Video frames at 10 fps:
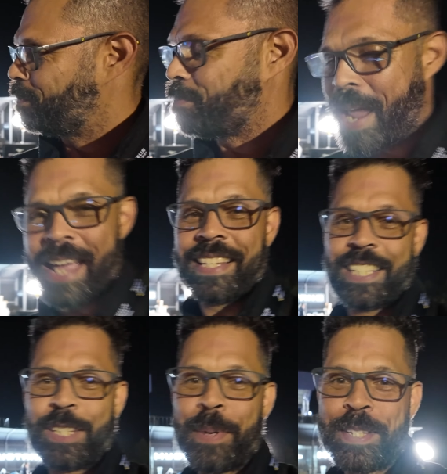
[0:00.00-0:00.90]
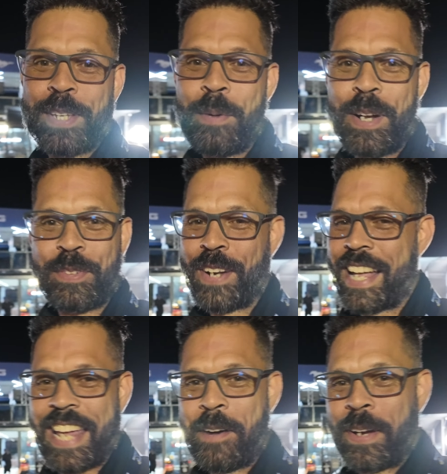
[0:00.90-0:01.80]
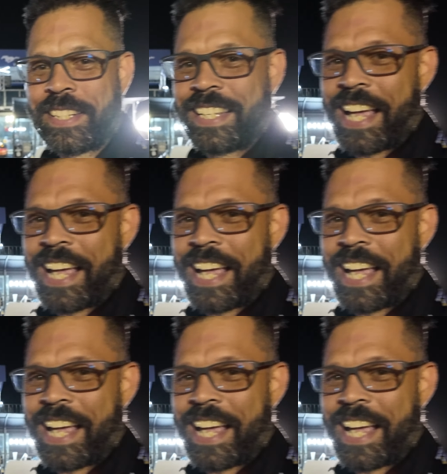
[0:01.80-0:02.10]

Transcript: Man, this has been so much fun. I can't wait until the